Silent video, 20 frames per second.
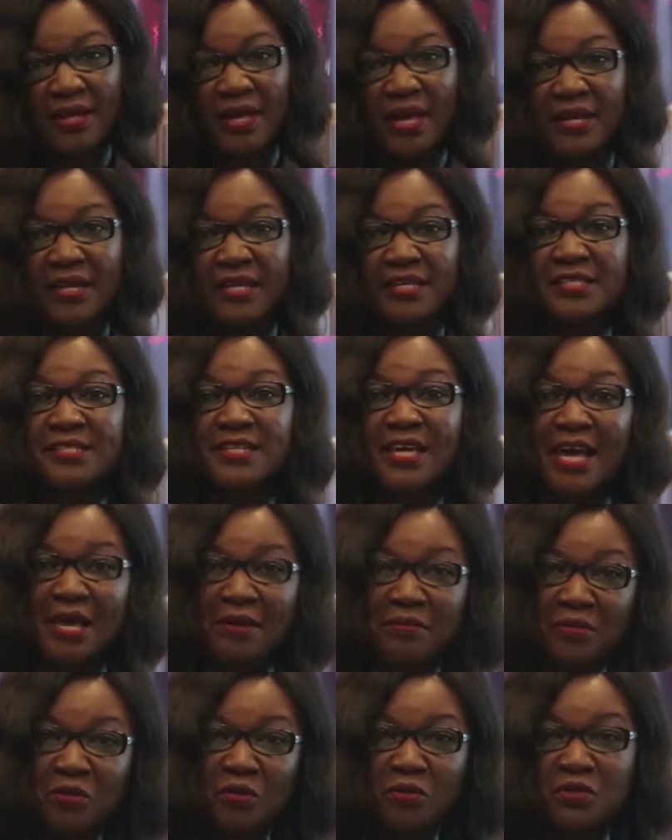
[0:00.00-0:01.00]
And each
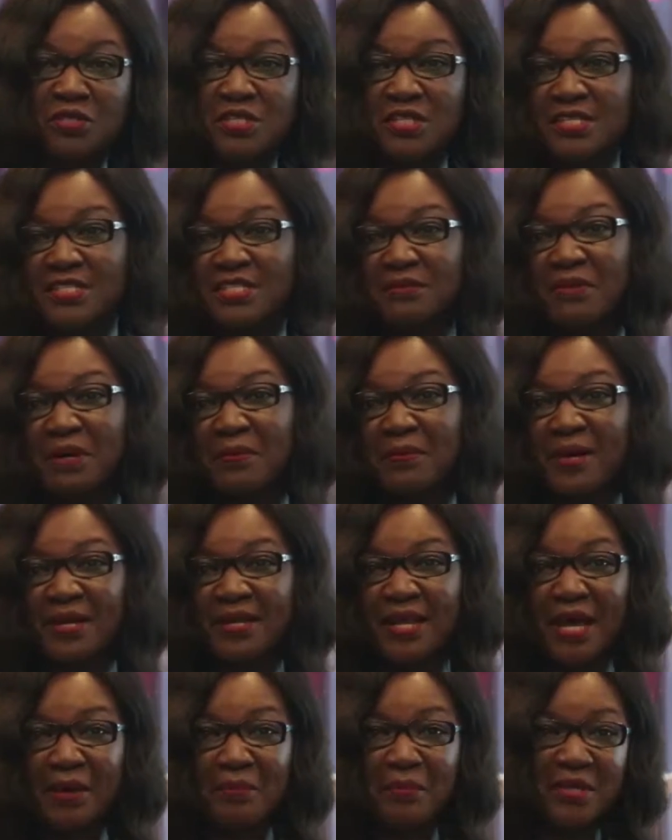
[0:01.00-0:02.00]
time they would tease him
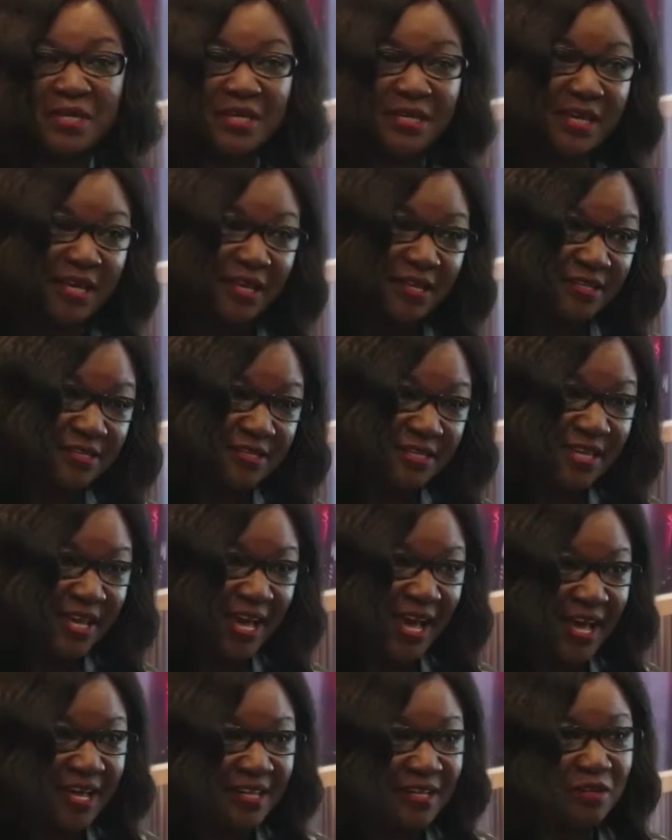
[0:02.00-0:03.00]
about how many girls he
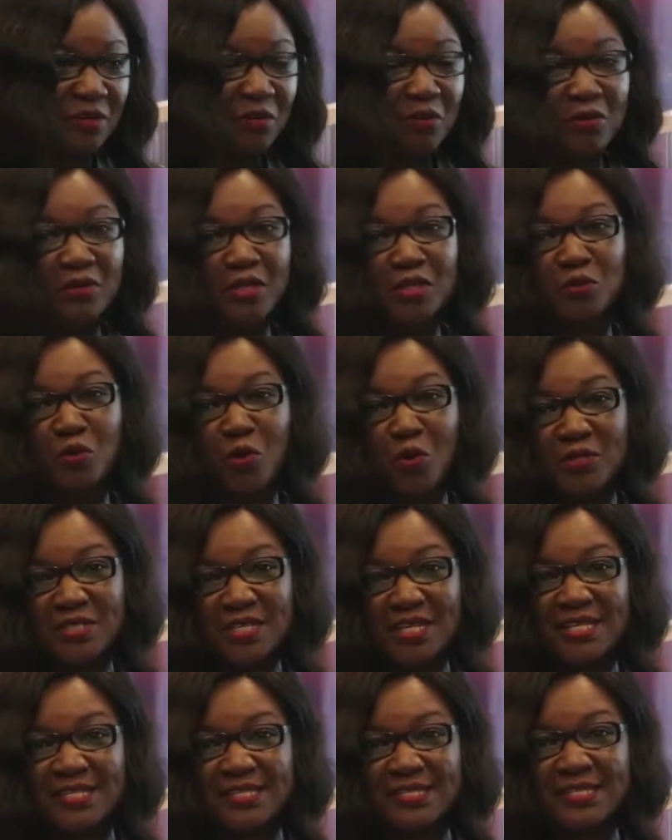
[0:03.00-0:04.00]
had and all the
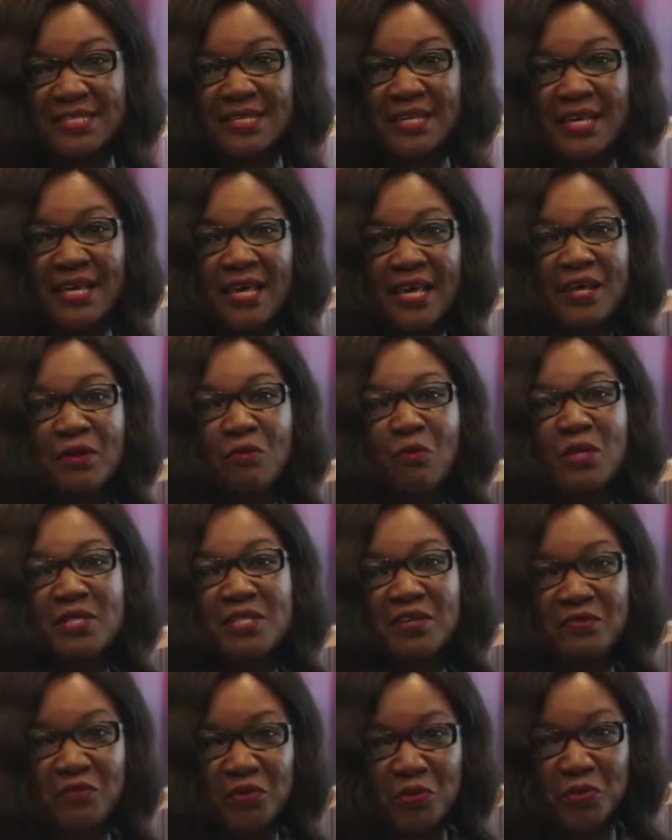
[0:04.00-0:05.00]
daughters and
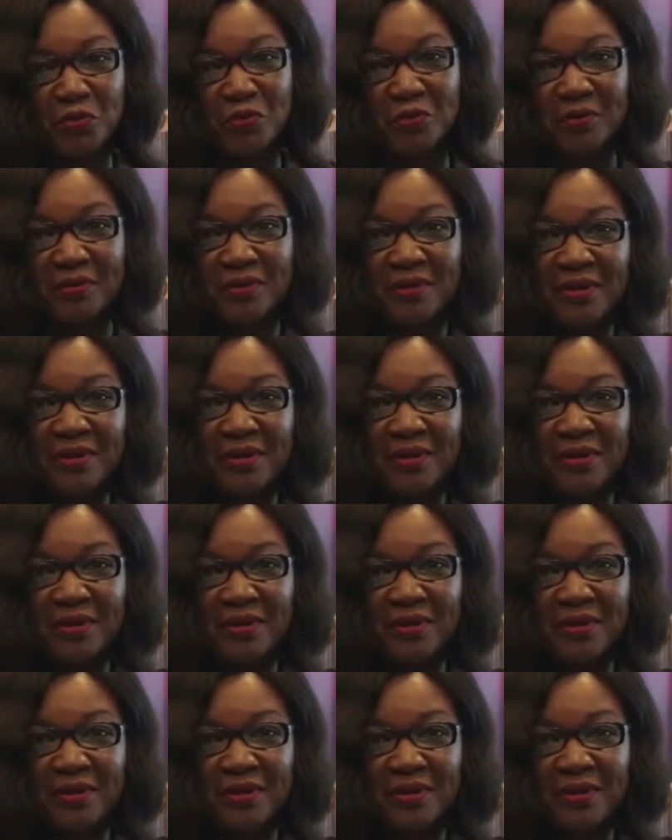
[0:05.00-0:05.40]
what have you.